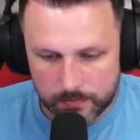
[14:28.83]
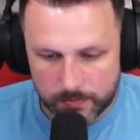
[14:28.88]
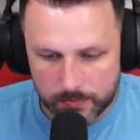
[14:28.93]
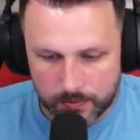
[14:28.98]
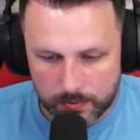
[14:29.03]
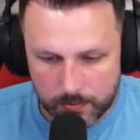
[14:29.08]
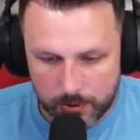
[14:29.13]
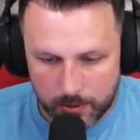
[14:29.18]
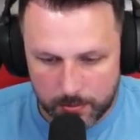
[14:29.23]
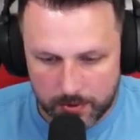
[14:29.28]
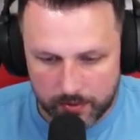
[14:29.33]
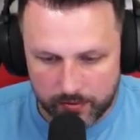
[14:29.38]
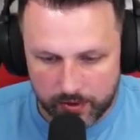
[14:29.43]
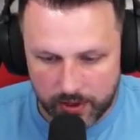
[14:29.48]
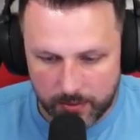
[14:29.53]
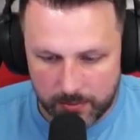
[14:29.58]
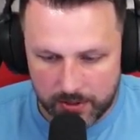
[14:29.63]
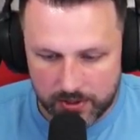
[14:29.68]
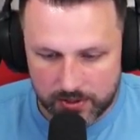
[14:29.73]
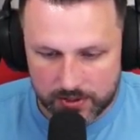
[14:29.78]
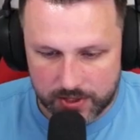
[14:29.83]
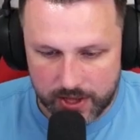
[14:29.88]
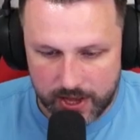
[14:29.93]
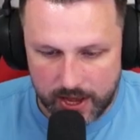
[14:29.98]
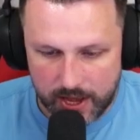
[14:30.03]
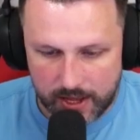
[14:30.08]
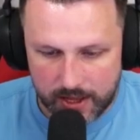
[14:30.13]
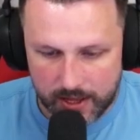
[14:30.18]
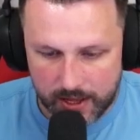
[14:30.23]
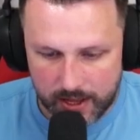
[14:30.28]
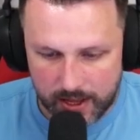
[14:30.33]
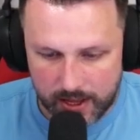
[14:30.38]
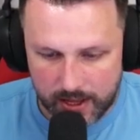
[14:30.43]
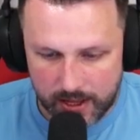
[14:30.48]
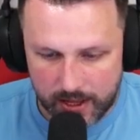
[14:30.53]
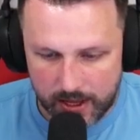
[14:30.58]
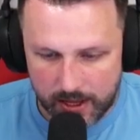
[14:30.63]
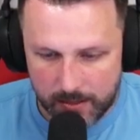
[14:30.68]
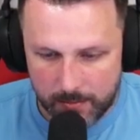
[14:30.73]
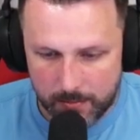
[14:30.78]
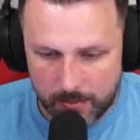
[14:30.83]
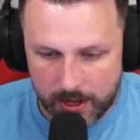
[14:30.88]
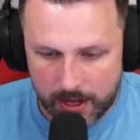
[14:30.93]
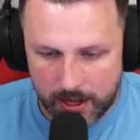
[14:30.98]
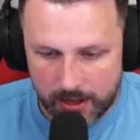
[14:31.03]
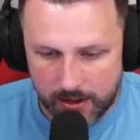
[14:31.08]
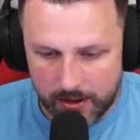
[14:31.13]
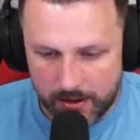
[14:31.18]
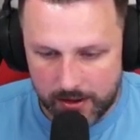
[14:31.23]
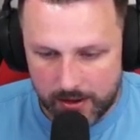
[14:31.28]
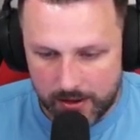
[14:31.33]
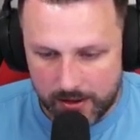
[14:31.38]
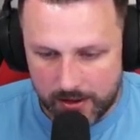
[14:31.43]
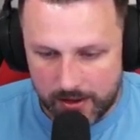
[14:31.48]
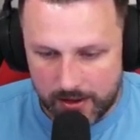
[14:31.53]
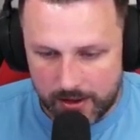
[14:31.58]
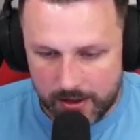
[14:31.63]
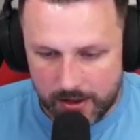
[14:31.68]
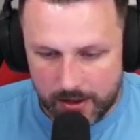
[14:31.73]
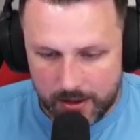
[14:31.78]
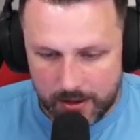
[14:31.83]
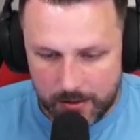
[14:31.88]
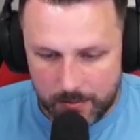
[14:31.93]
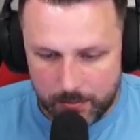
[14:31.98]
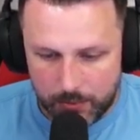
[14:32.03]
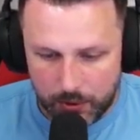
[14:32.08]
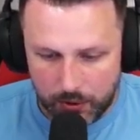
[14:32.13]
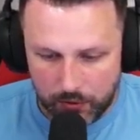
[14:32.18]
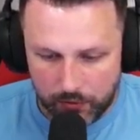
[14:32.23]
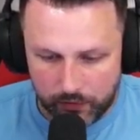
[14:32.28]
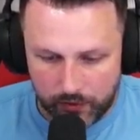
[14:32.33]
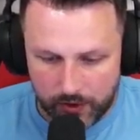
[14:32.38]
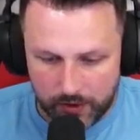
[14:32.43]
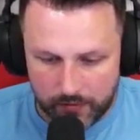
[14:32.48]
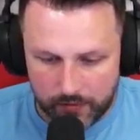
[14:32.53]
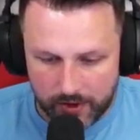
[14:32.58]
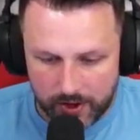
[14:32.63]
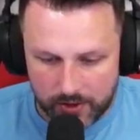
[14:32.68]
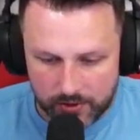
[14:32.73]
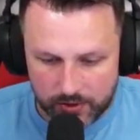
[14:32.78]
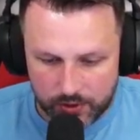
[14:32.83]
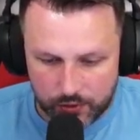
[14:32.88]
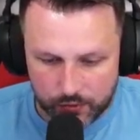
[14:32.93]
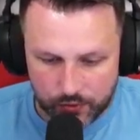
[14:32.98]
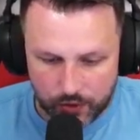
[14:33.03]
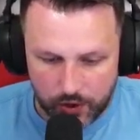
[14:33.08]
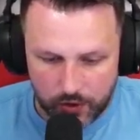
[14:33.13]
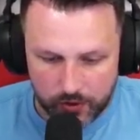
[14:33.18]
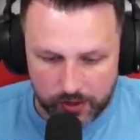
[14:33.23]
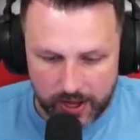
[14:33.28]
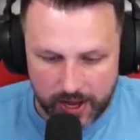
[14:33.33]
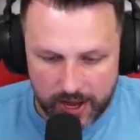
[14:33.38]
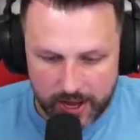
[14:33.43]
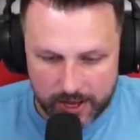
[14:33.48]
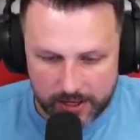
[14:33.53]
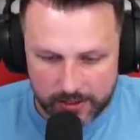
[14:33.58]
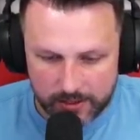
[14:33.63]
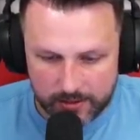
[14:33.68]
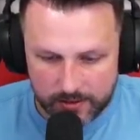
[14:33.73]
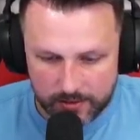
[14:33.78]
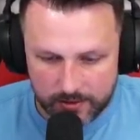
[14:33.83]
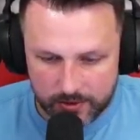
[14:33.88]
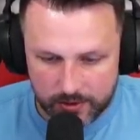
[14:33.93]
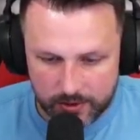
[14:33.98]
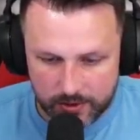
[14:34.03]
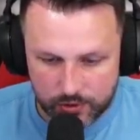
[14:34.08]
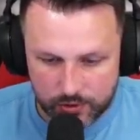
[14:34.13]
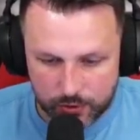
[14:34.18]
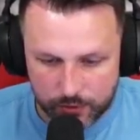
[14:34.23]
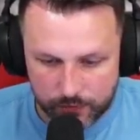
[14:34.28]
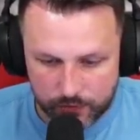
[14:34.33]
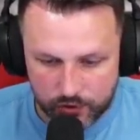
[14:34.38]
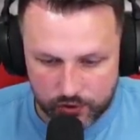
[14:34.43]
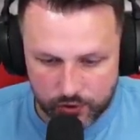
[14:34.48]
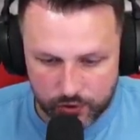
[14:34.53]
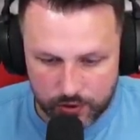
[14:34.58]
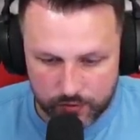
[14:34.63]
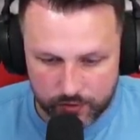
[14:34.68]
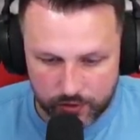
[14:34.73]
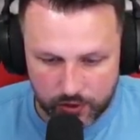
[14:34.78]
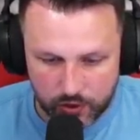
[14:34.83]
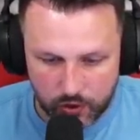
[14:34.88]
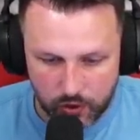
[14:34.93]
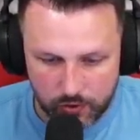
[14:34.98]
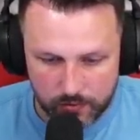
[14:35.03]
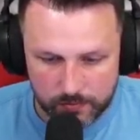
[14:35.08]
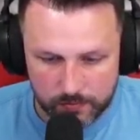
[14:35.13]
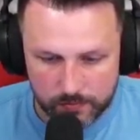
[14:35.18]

Pop my vitamins there. And my Pure 3000. This Royal Guard is a tough son of a gun.